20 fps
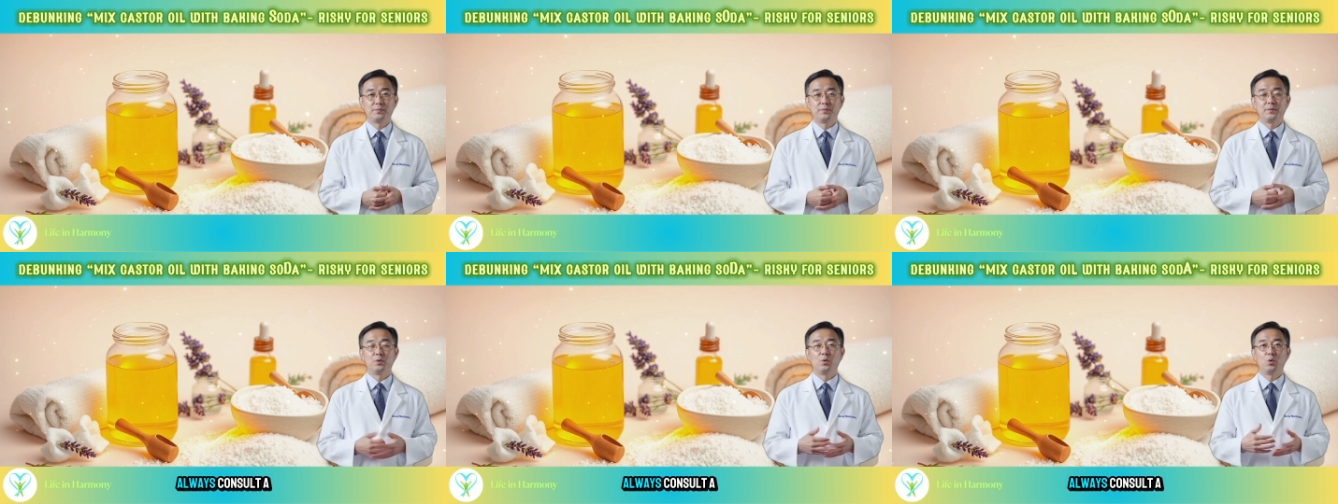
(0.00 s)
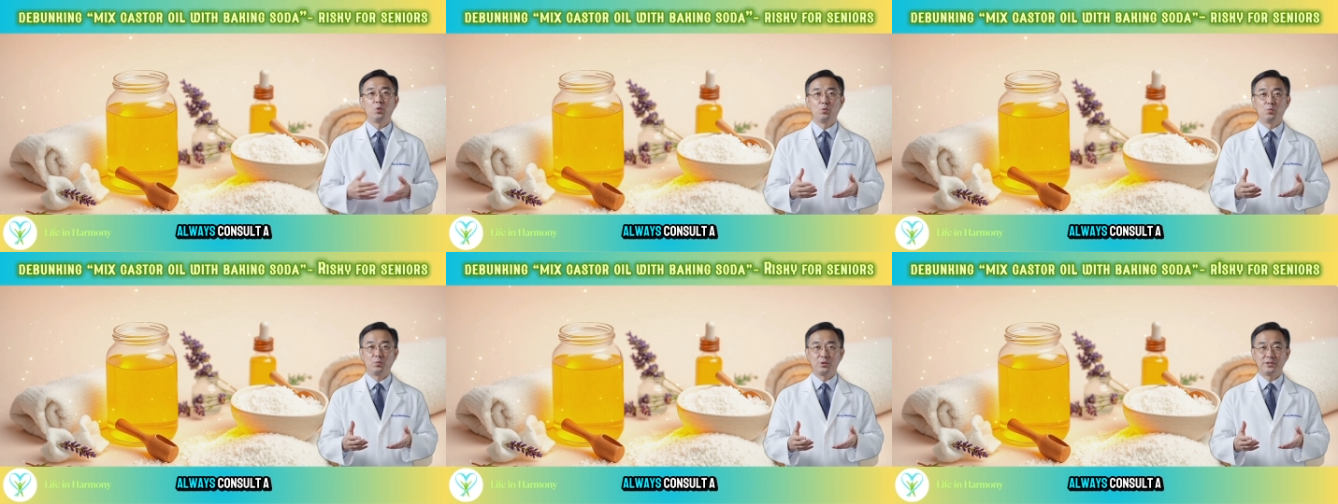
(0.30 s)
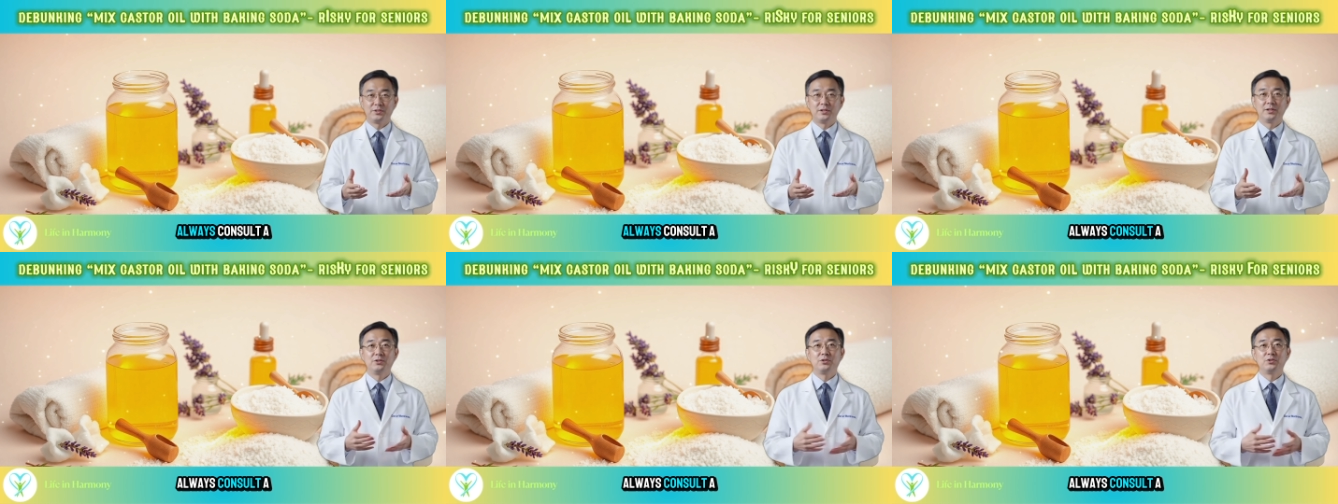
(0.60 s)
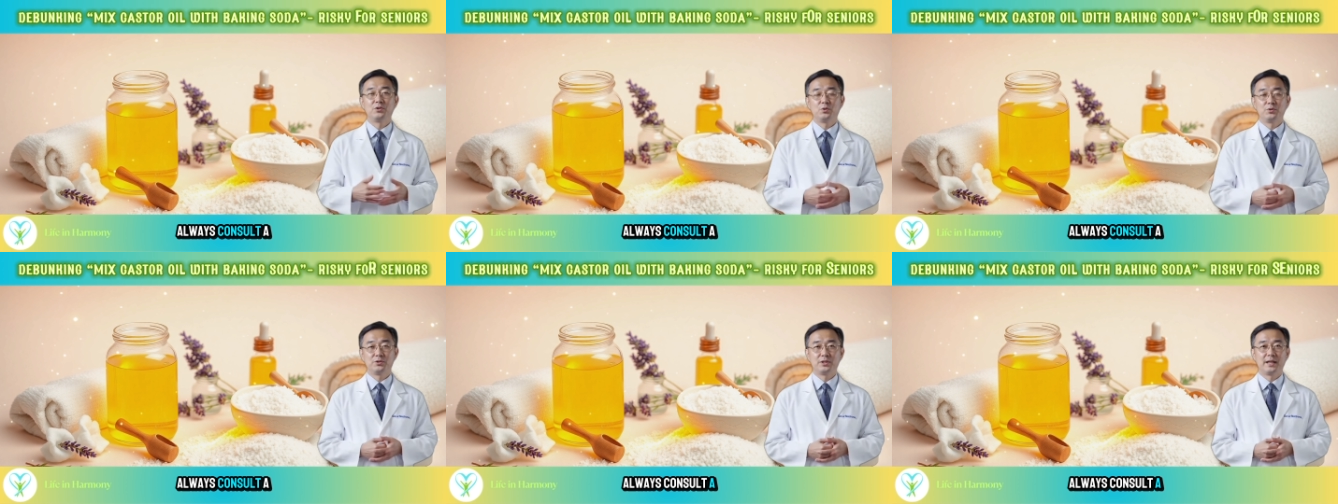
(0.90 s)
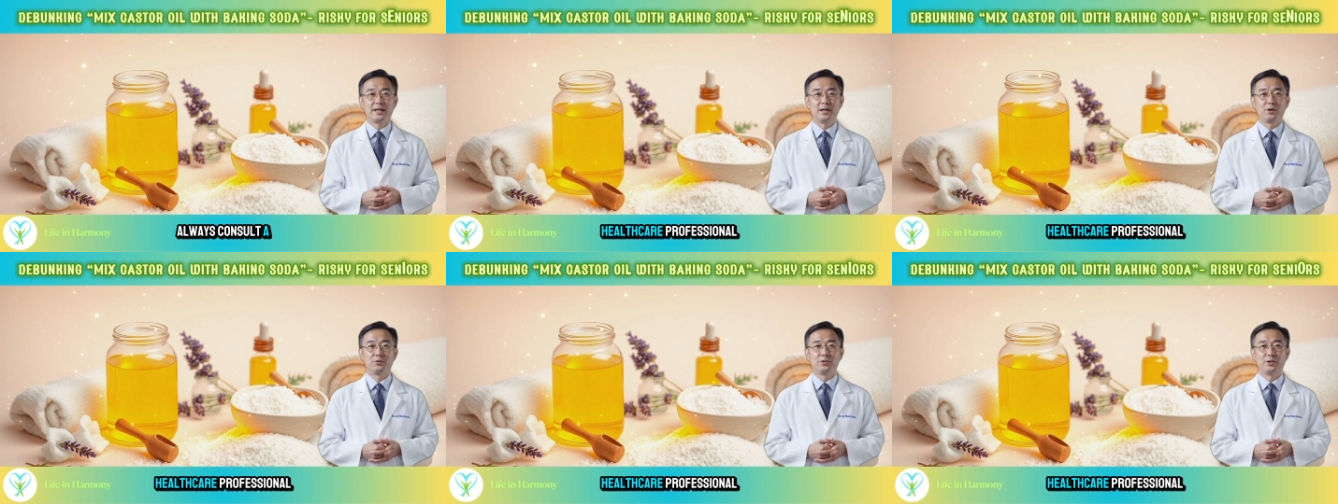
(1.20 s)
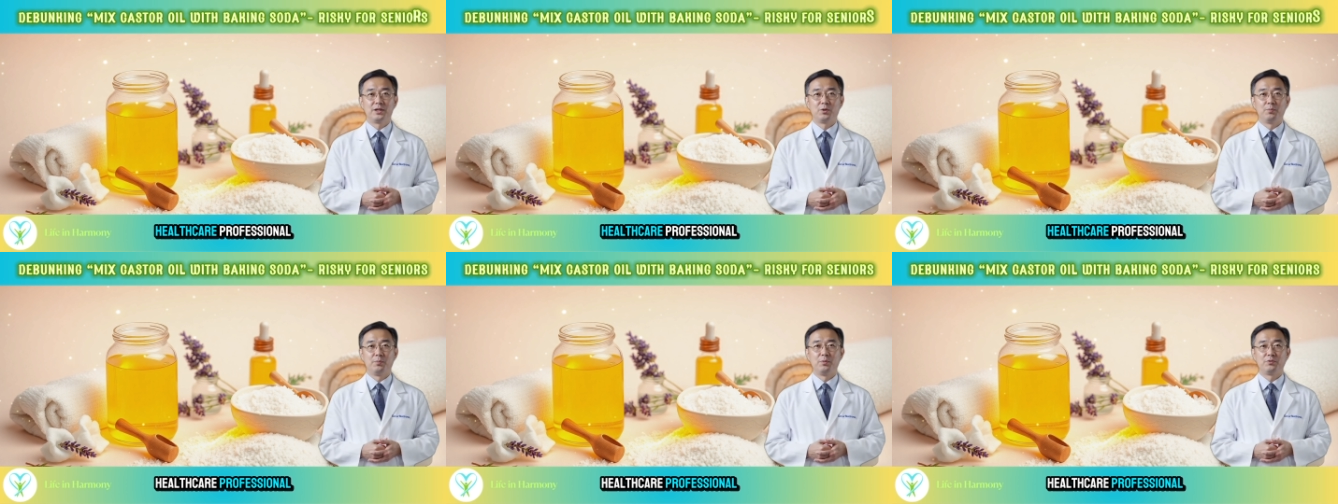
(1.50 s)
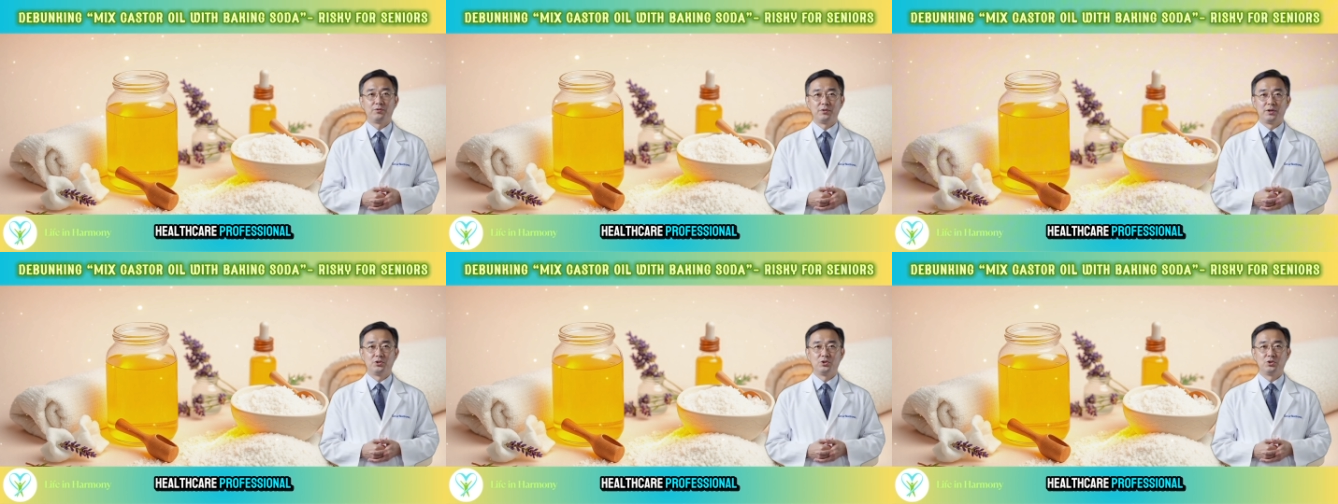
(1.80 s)
Always consult a healthcare
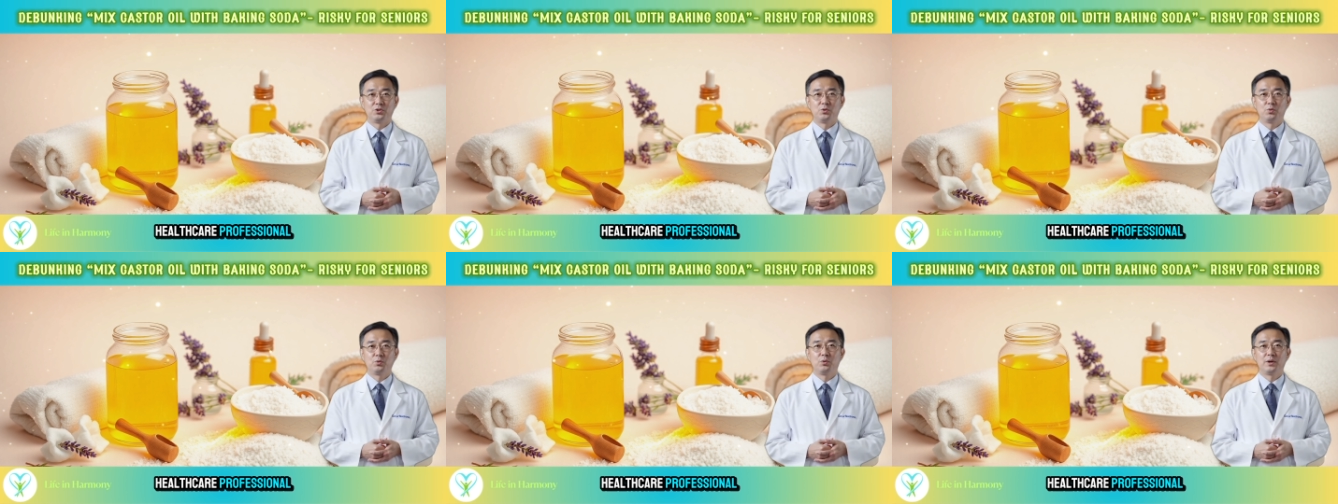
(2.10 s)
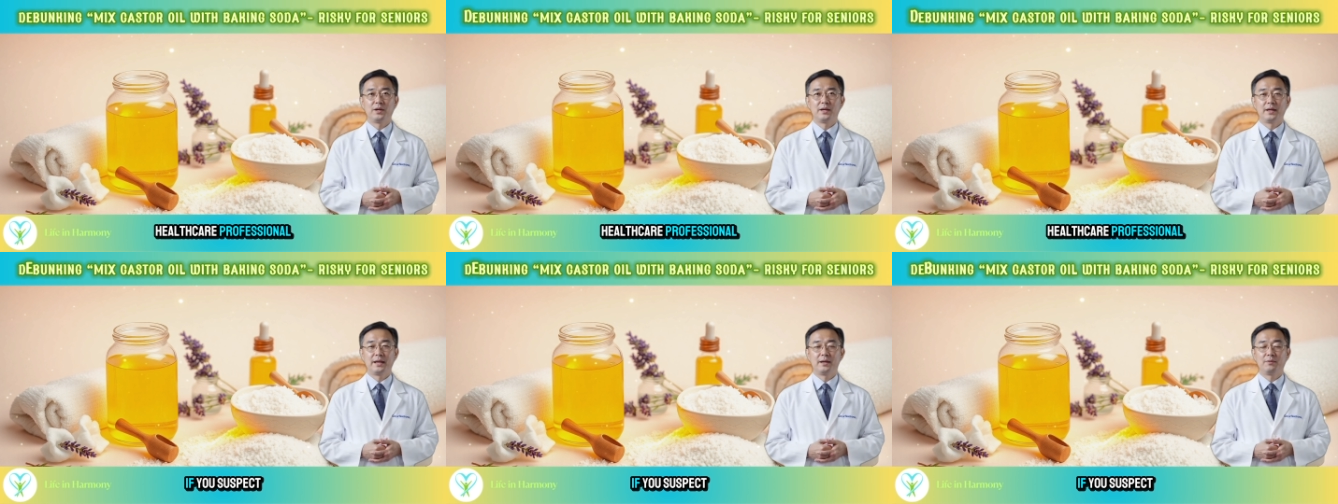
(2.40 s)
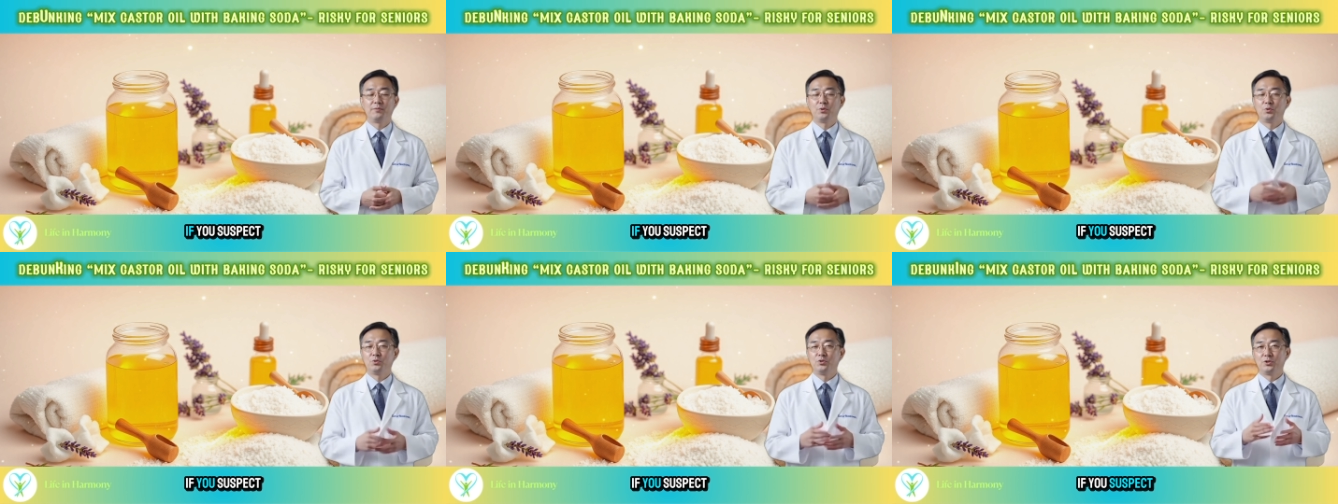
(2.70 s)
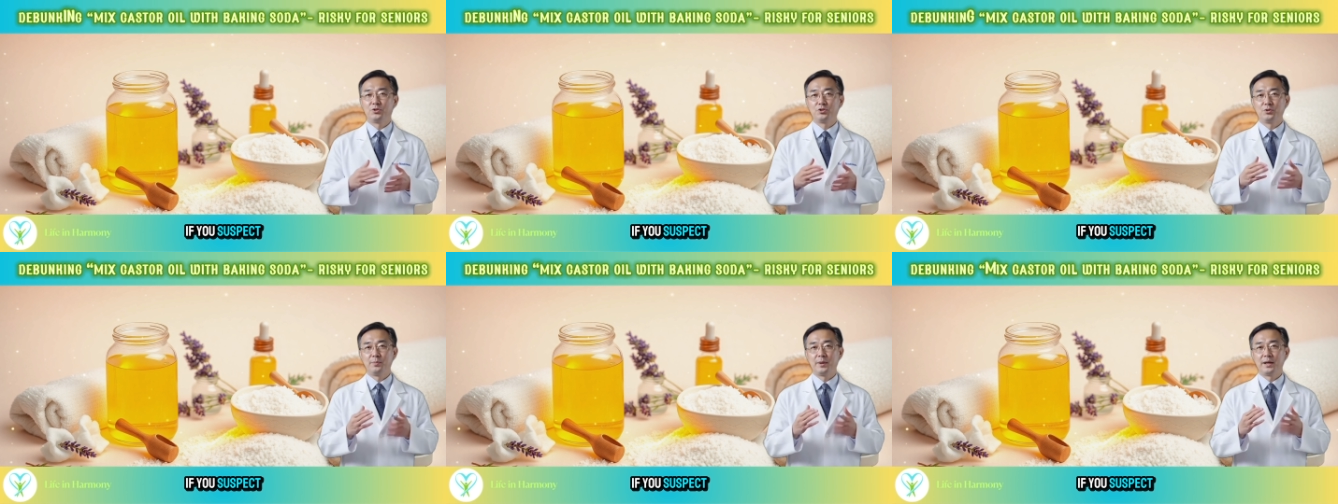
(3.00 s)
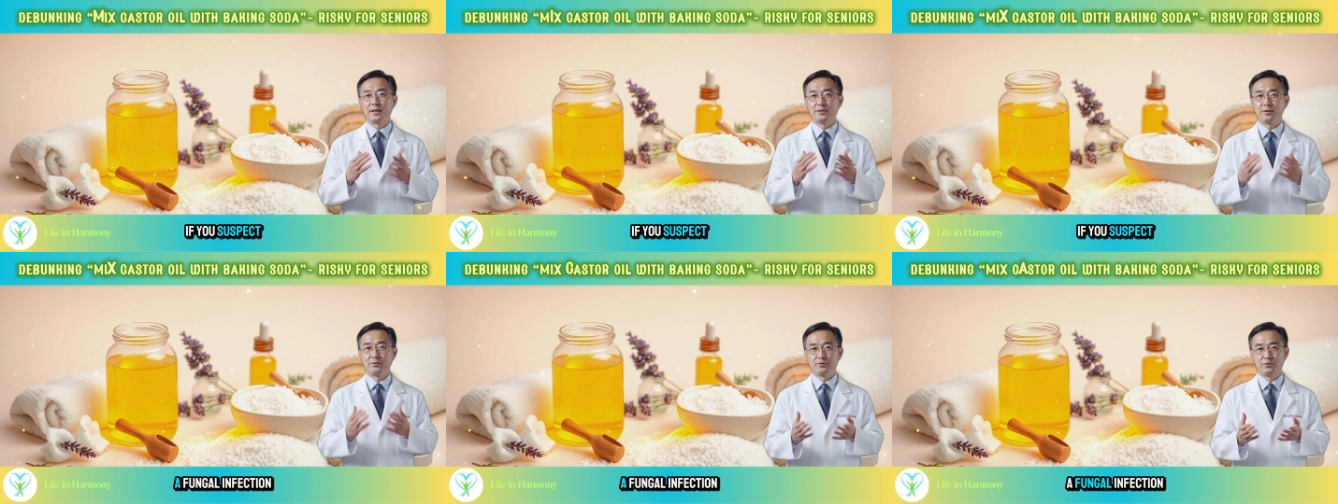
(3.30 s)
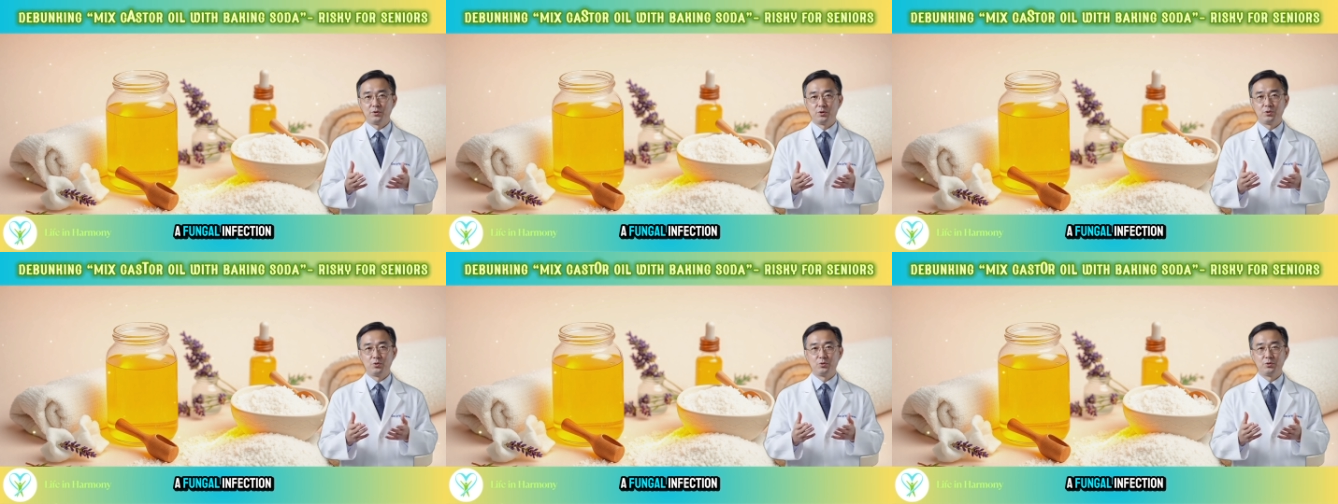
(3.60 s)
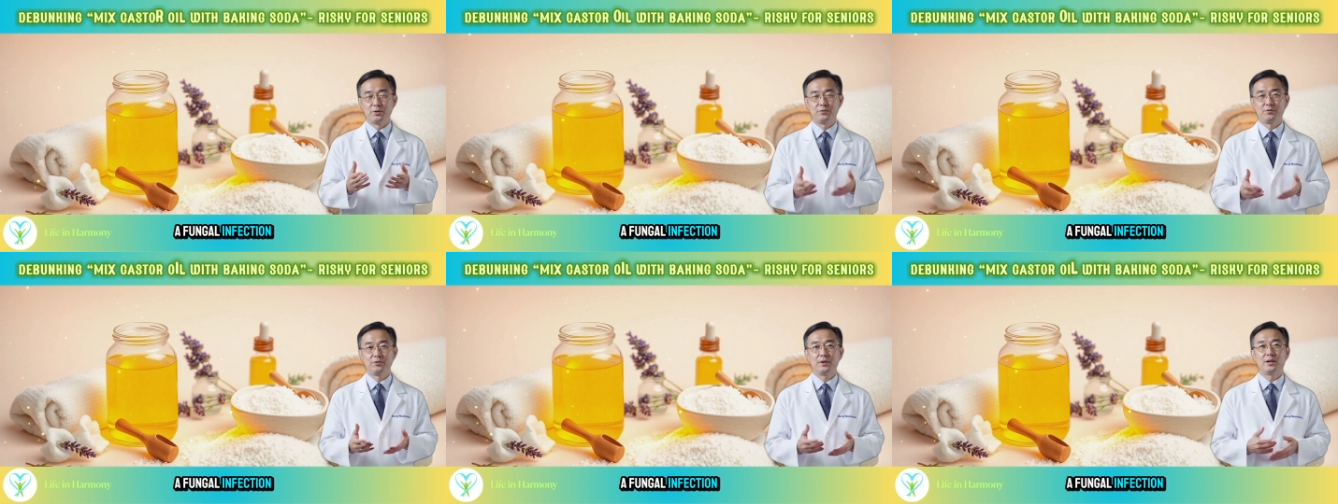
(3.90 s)
professional if you suspect a fungal
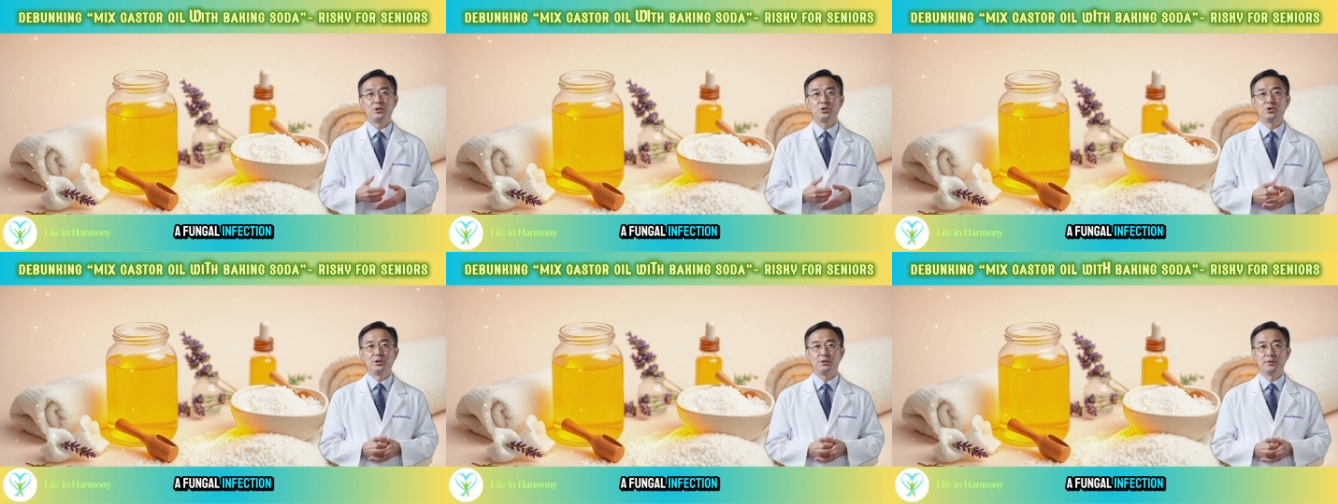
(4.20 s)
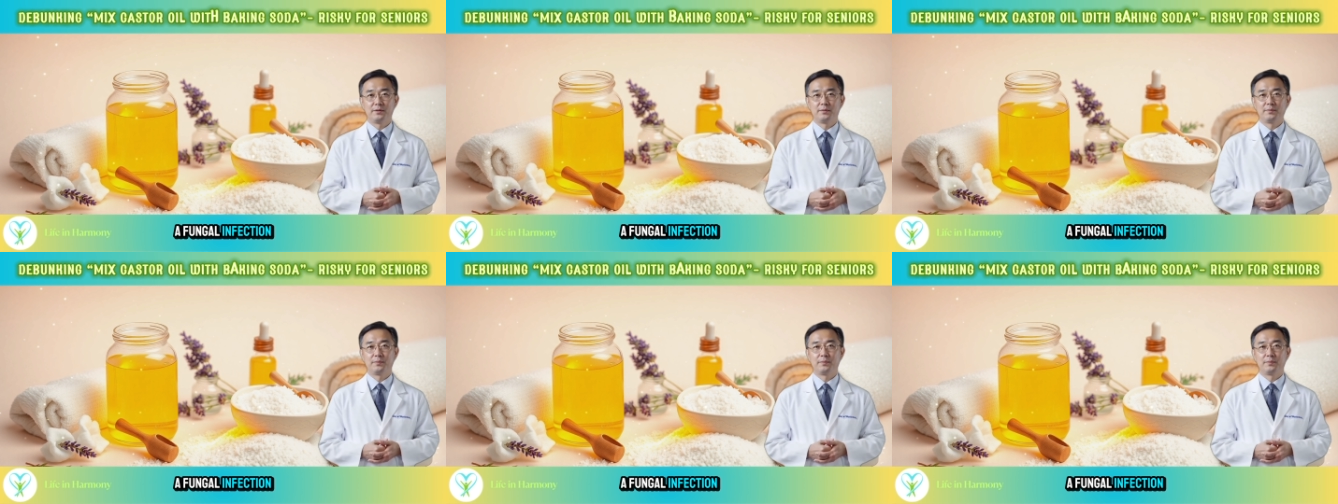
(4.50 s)
infection.